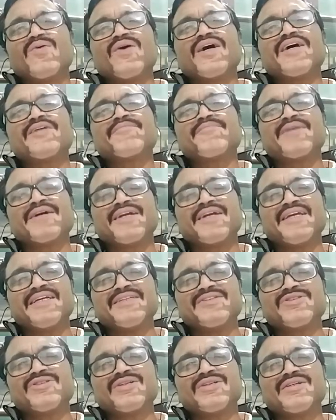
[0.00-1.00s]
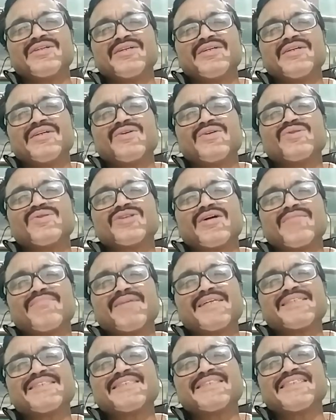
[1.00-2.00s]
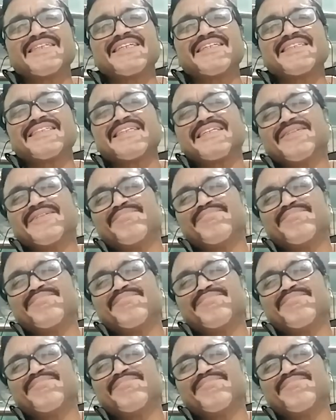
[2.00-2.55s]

lower bodies, to some extent,